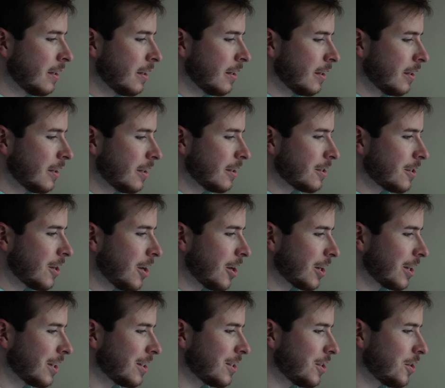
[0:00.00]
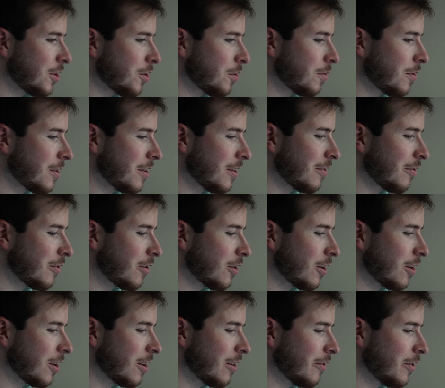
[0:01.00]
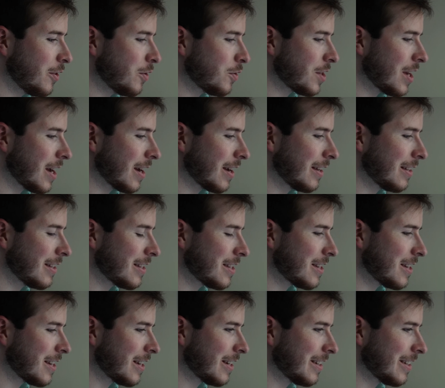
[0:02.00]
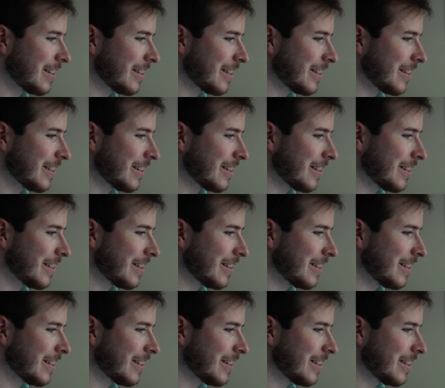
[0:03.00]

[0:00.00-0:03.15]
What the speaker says: and we want to help you put your best foot forward.